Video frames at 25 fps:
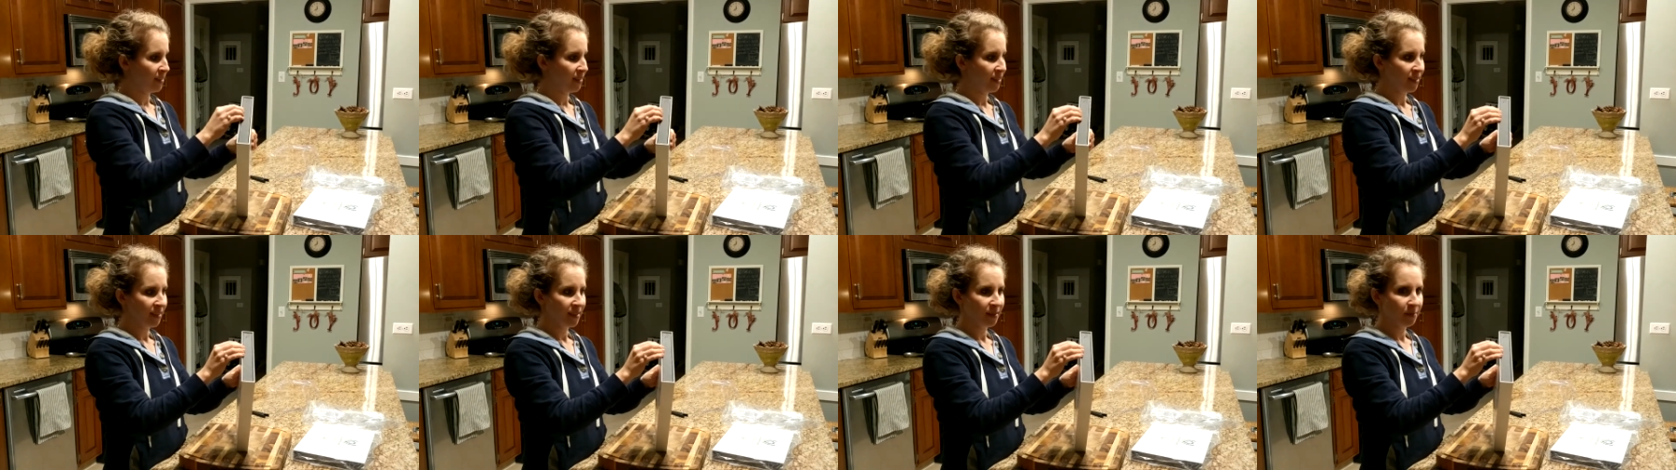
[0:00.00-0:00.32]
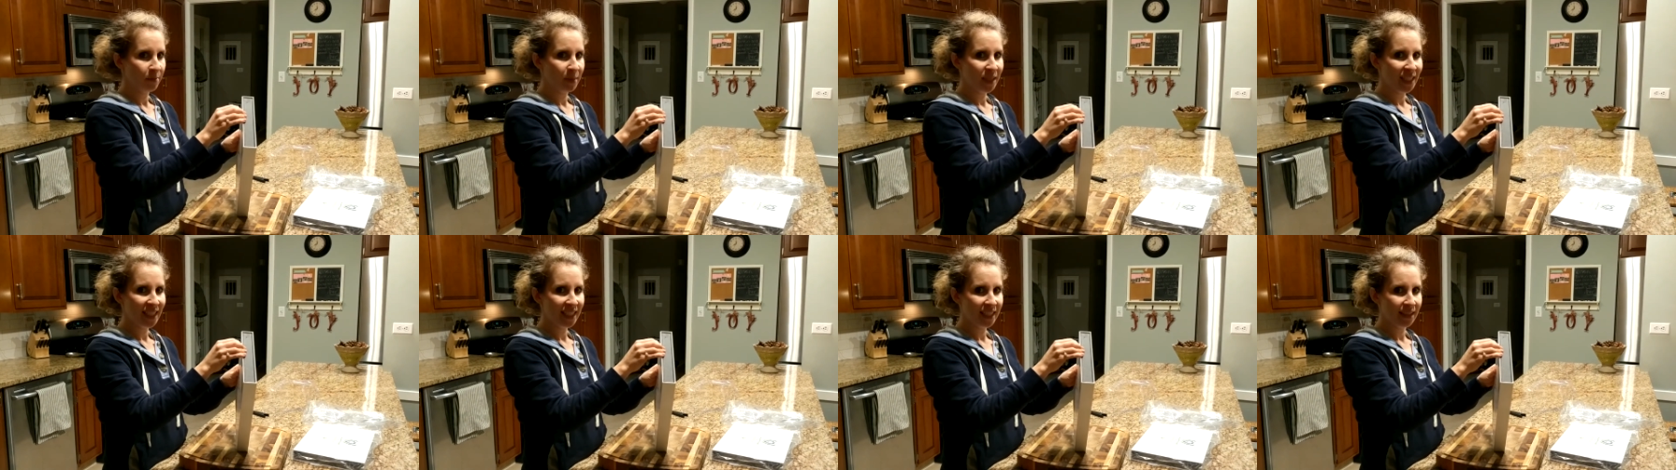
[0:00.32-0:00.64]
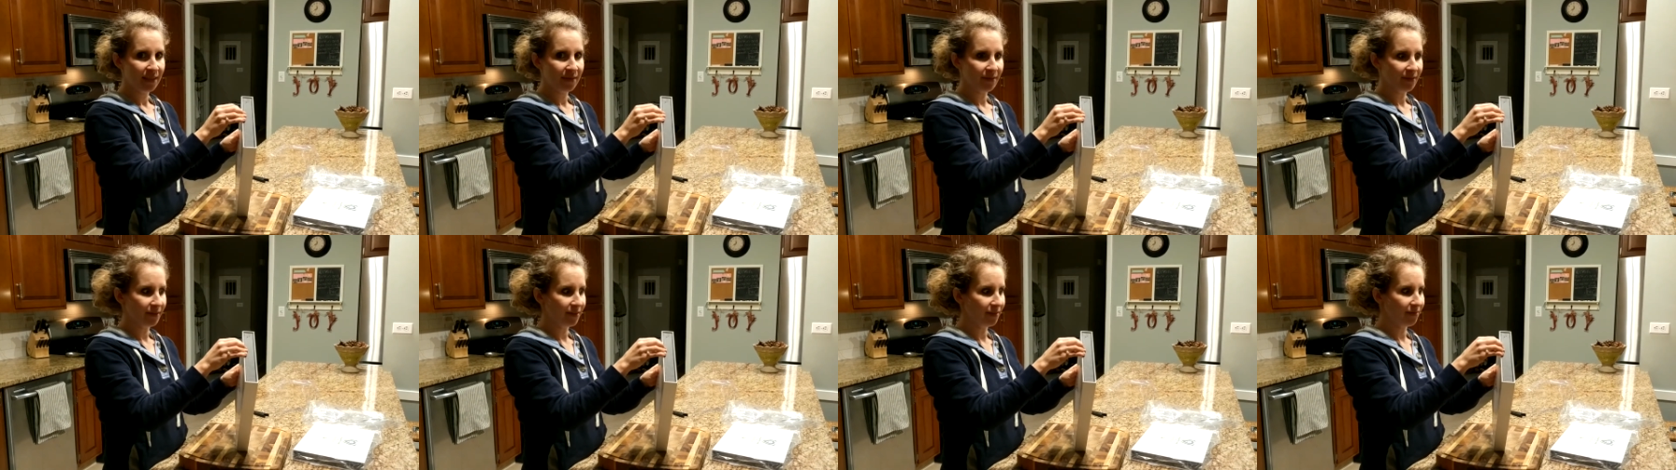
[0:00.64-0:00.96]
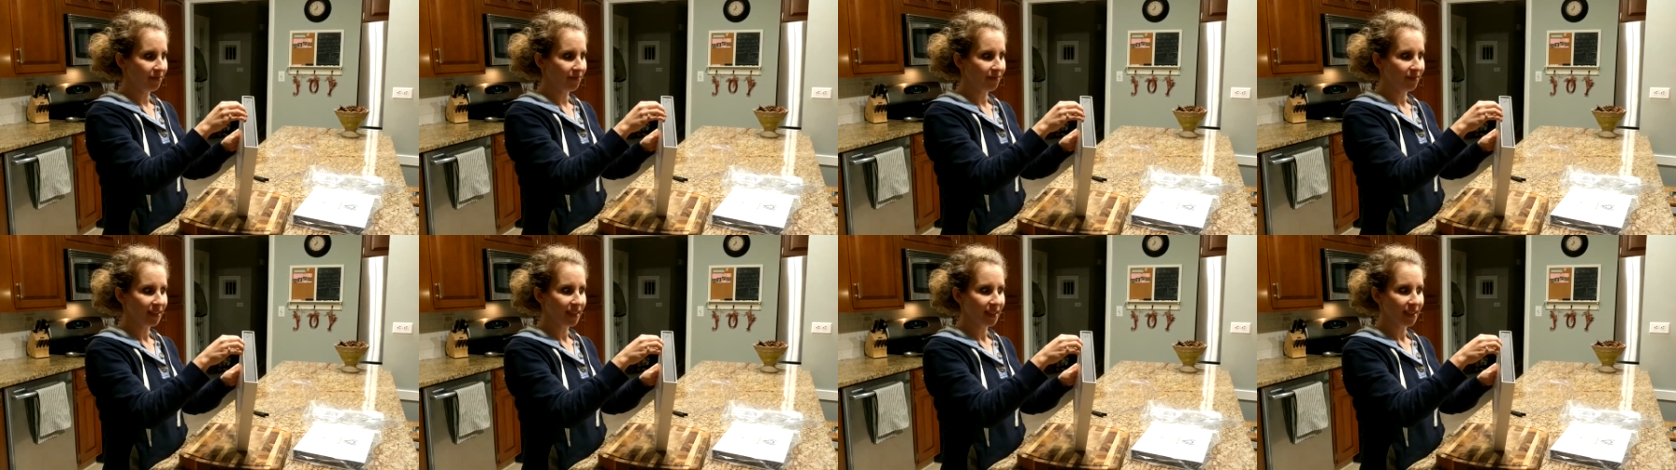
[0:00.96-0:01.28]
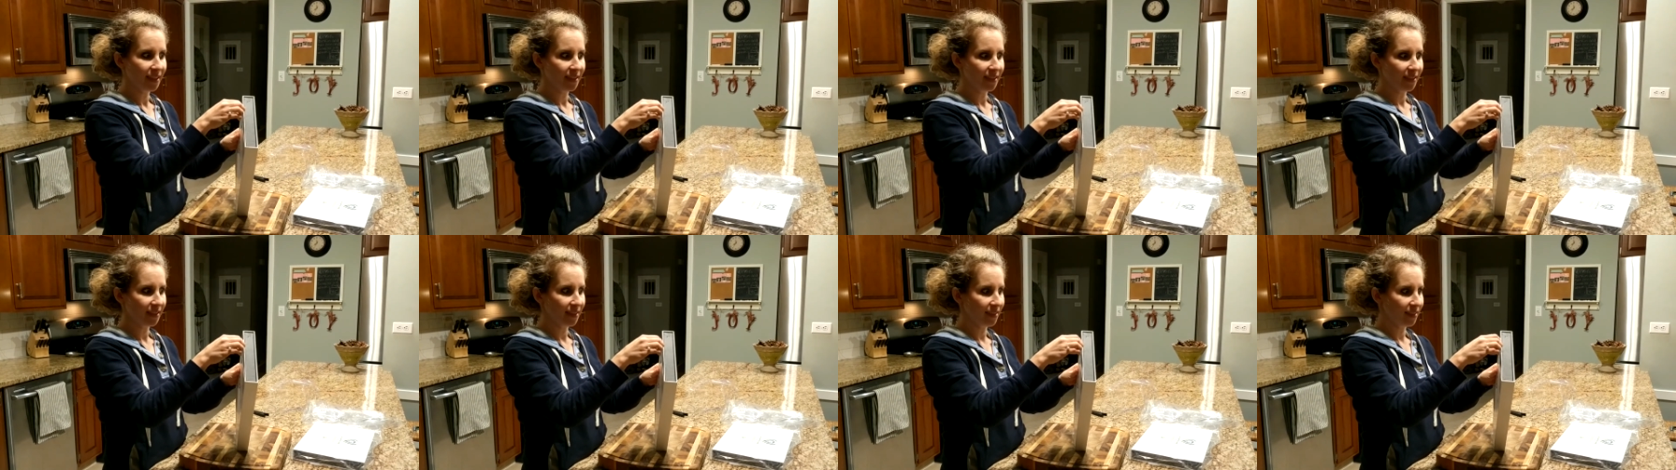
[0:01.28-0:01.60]
It's pain in the
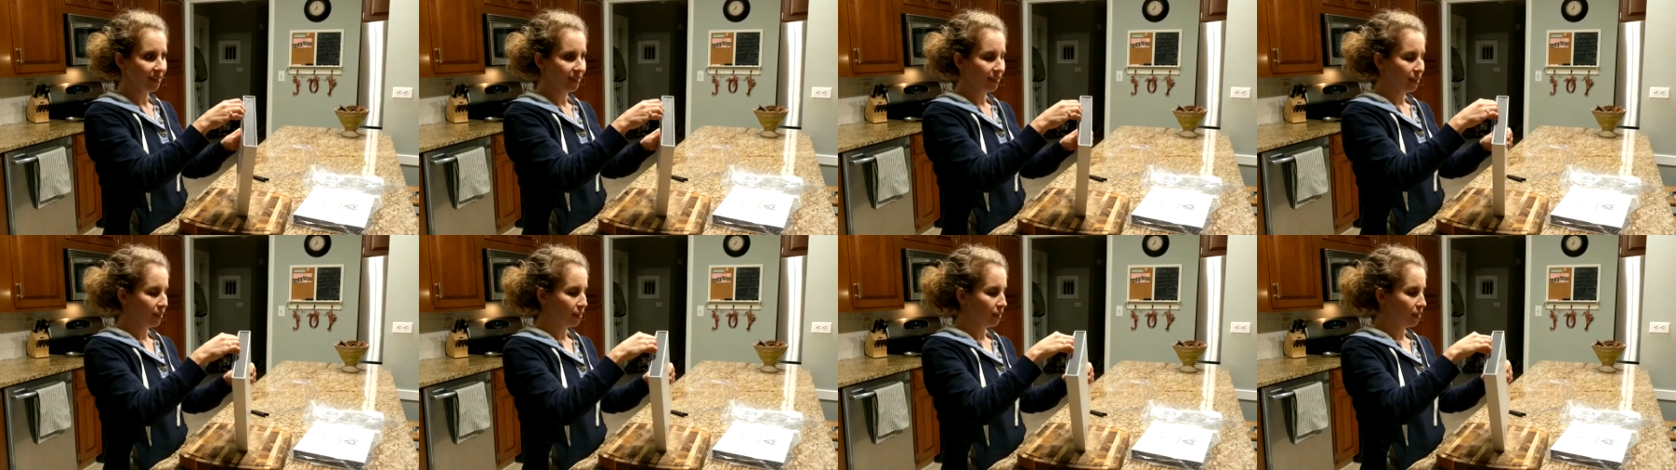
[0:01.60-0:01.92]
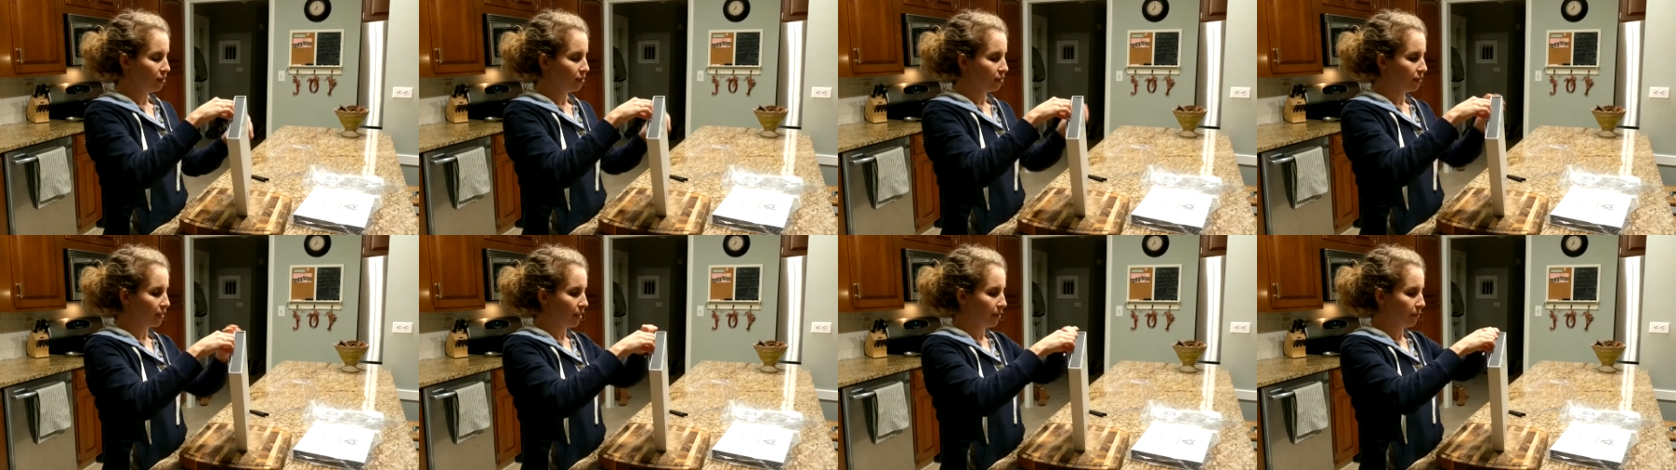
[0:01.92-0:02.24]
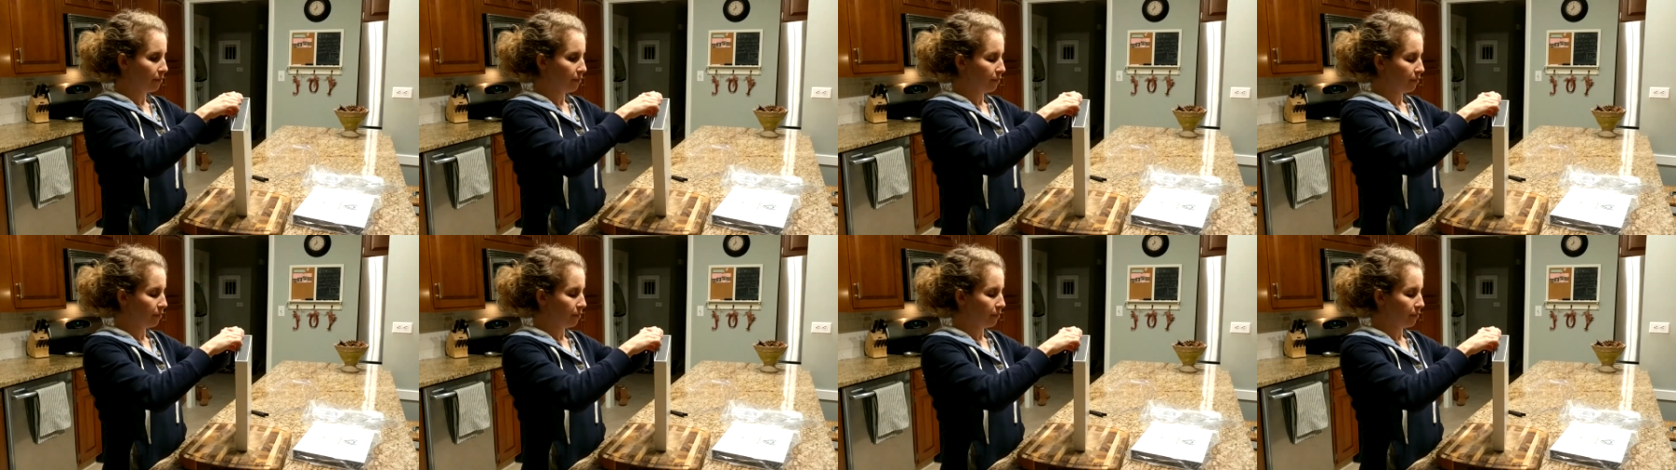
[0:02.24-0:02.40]
rear. All right.